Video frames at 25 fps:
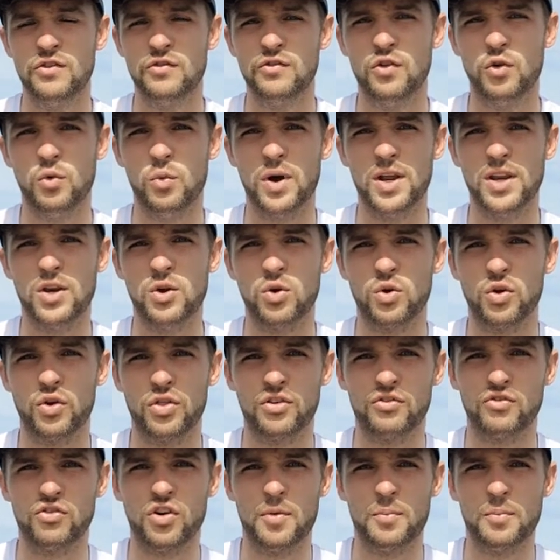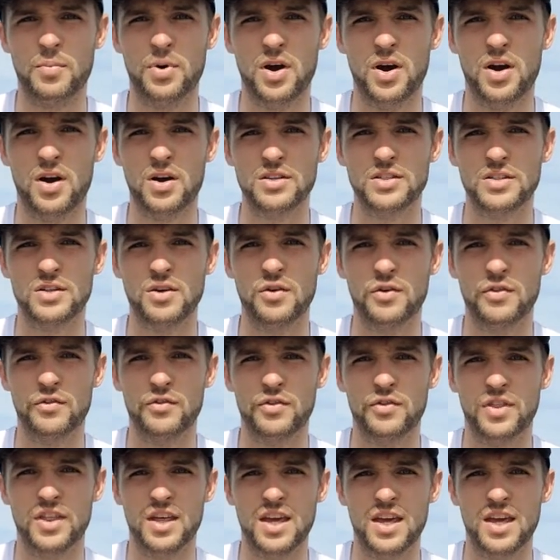for when you're on the run part
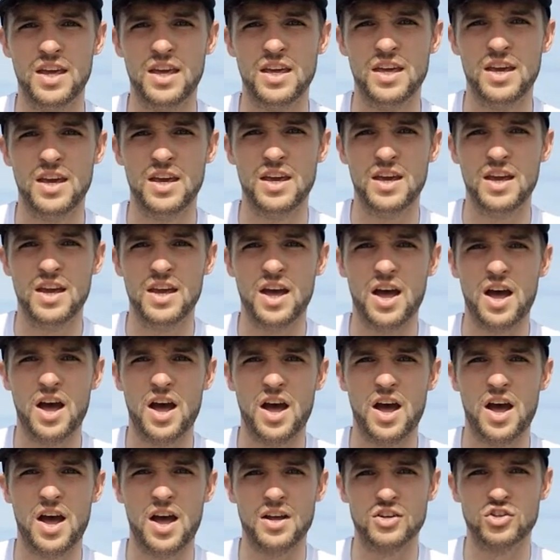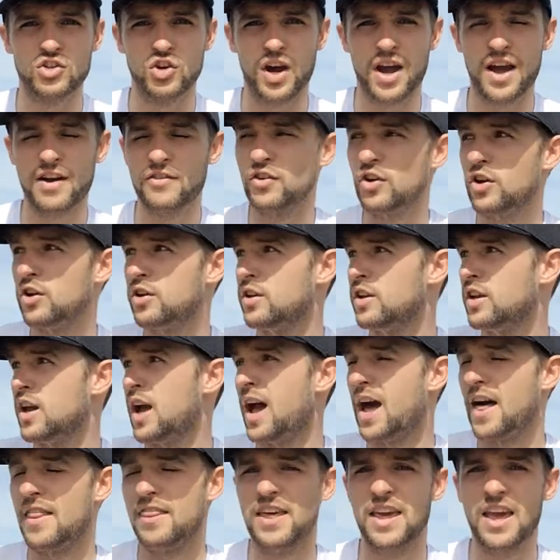of the
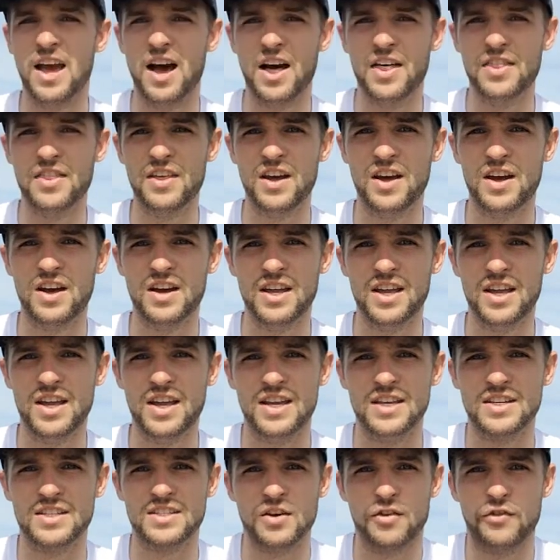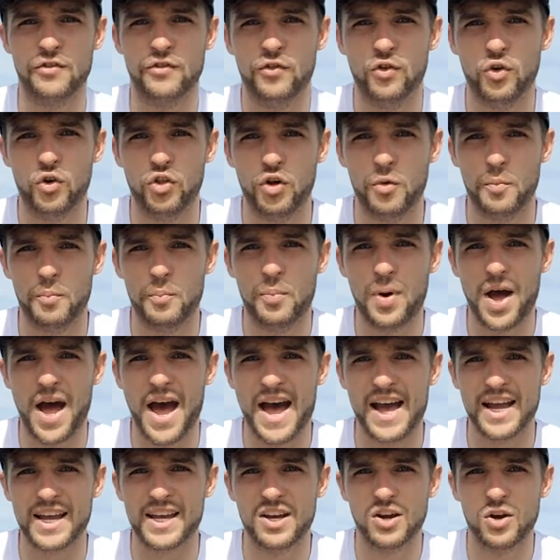triathlon, and the other is for the
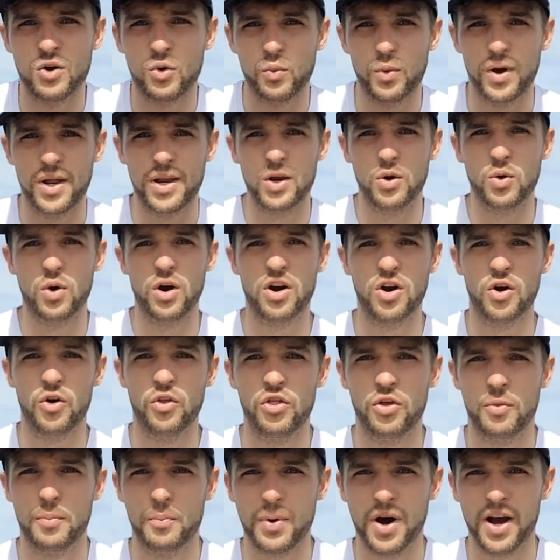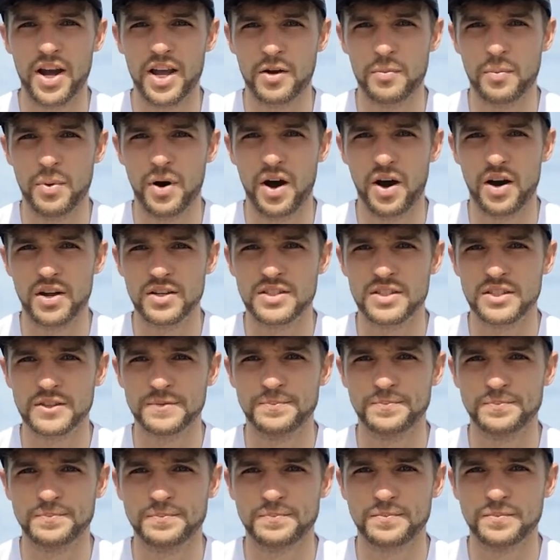back when you are on the bike part.
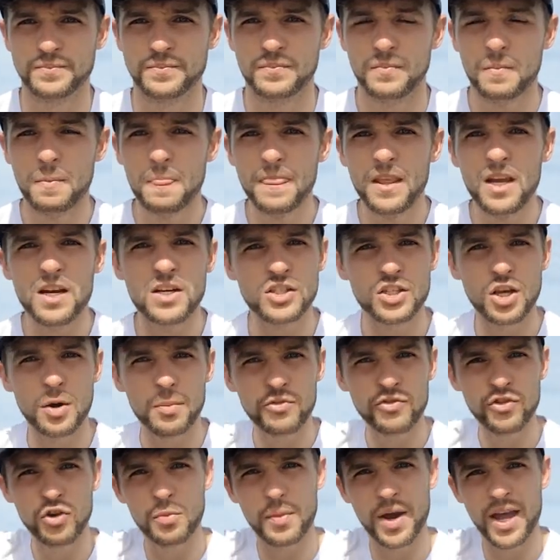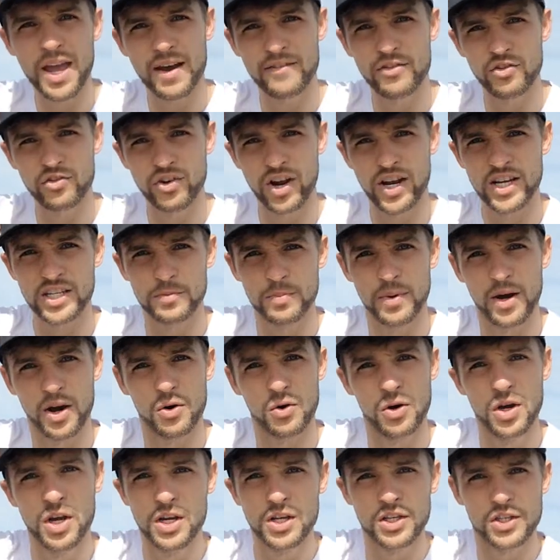Some of you may have a race
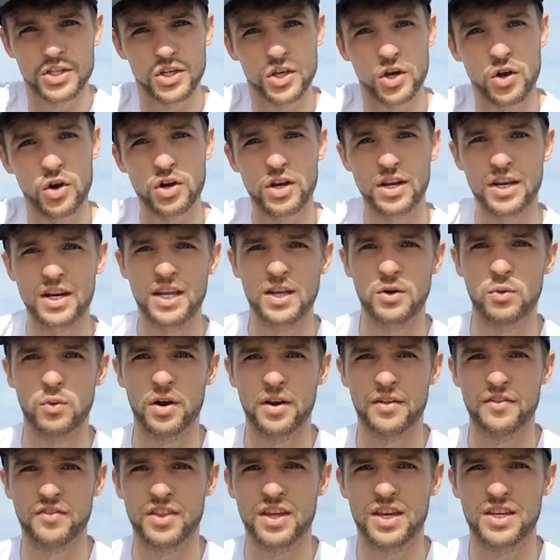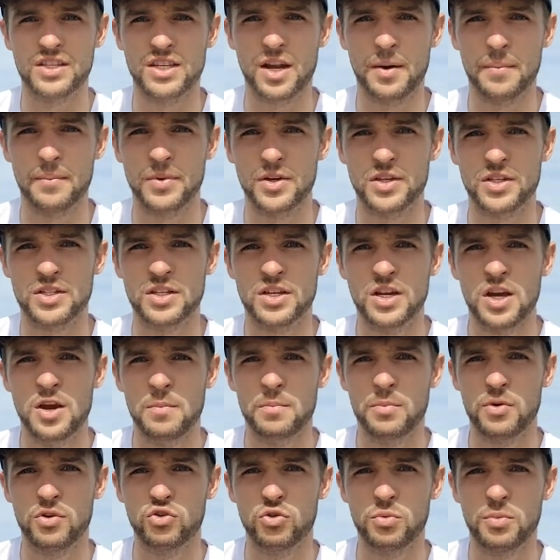belt, so you only need one of these numbers,
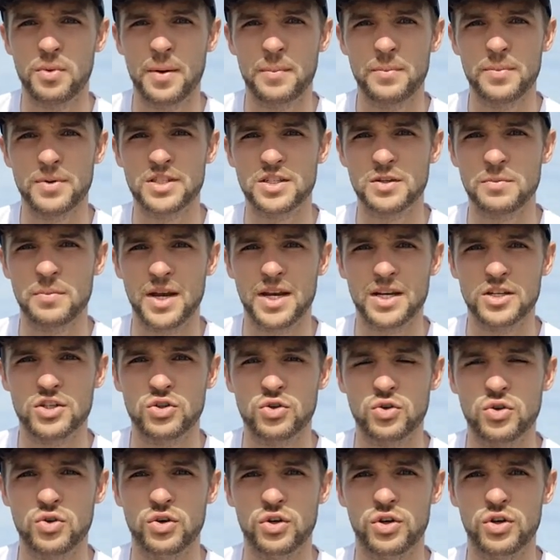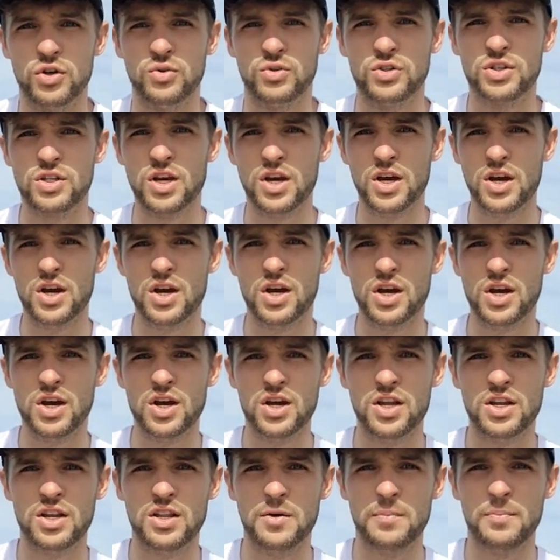but remember to make sure you
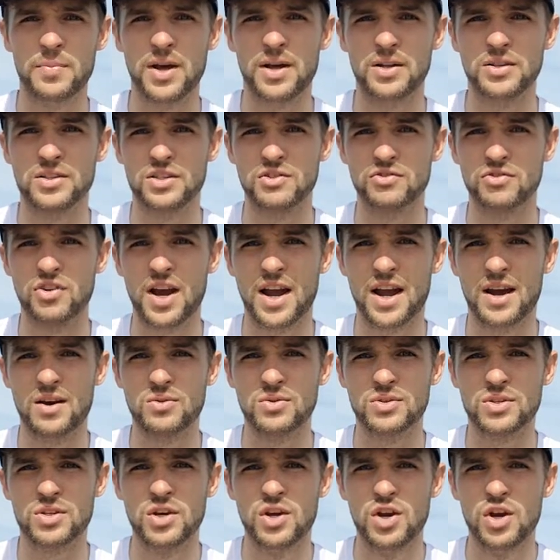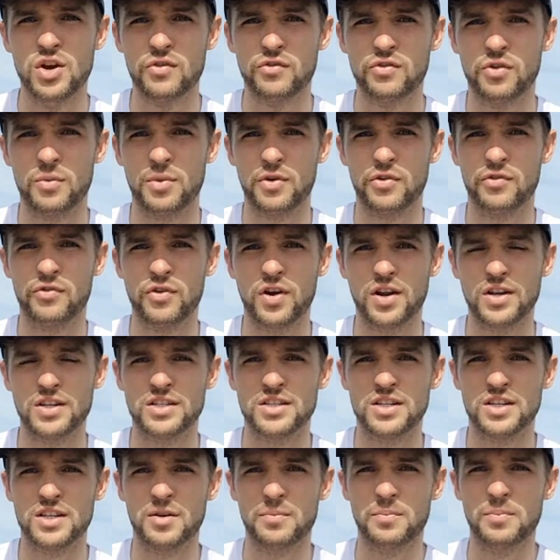turn the belt around from the front
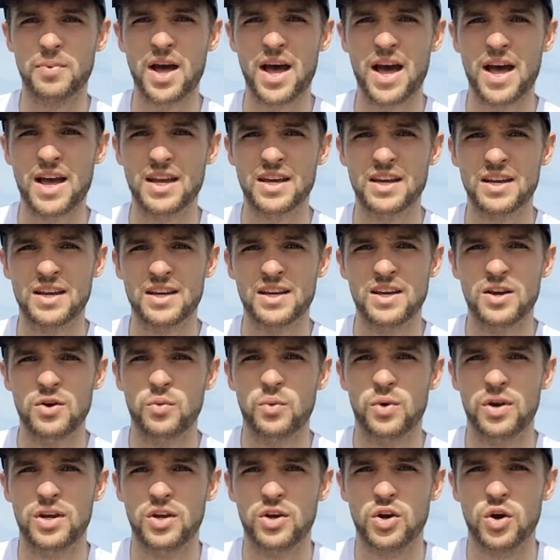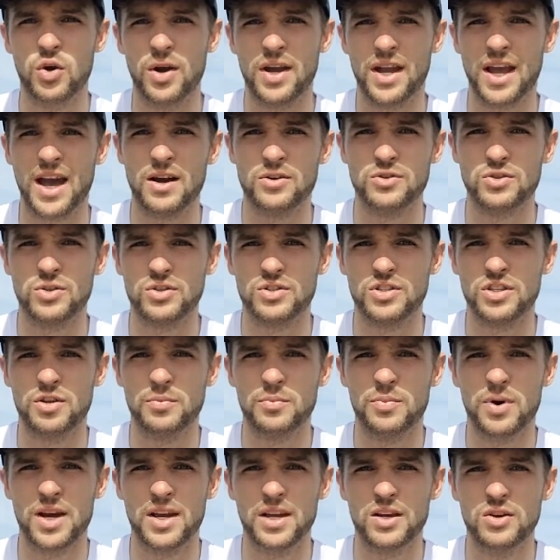to the back when you're going out onto the
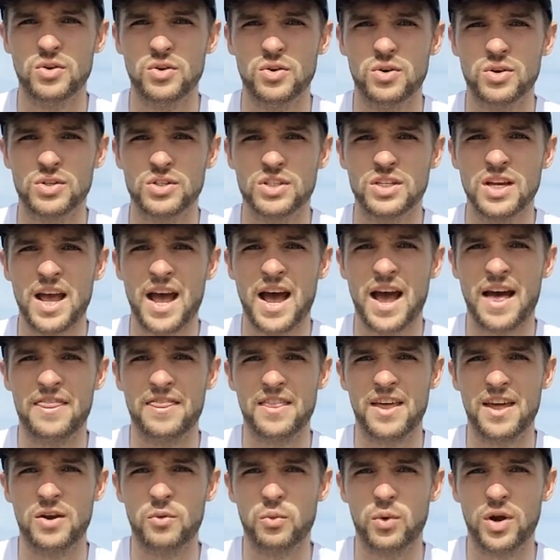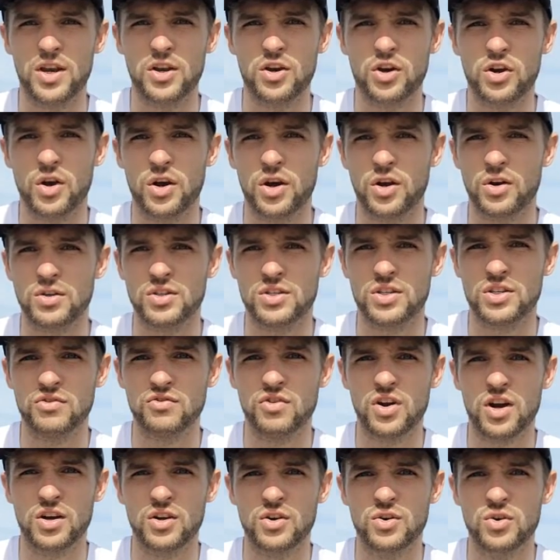bike course, and then when you're going onto the
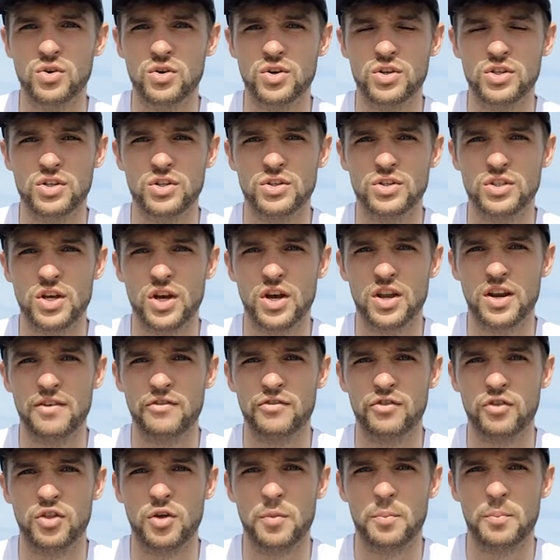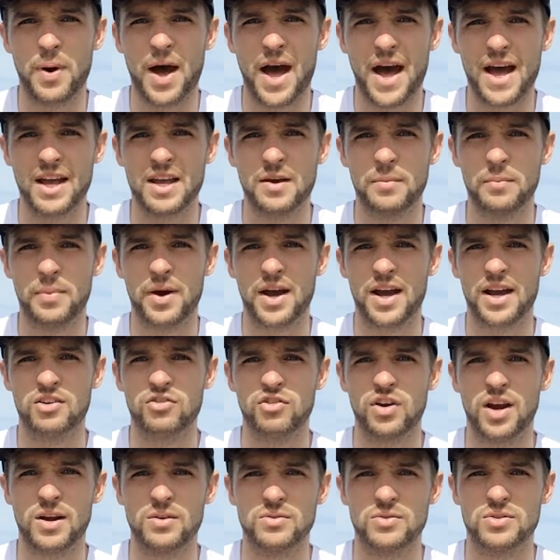run course, you turn it from the back
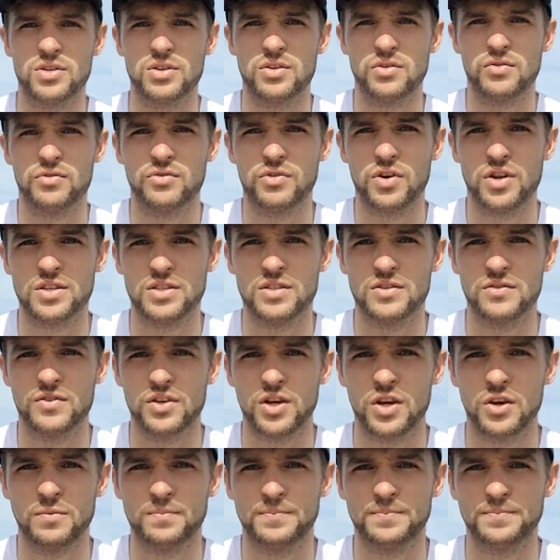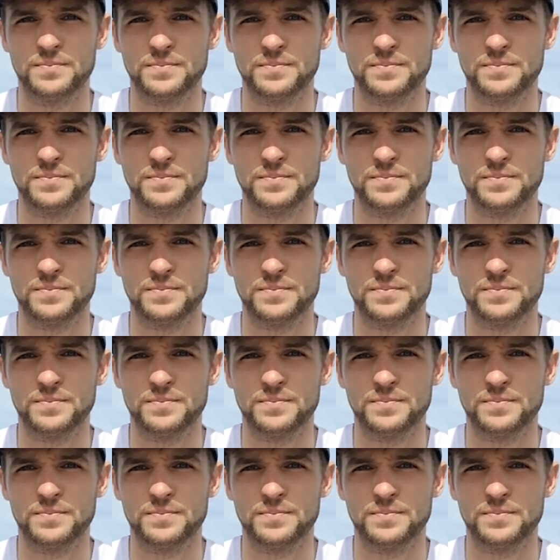round to the front of you.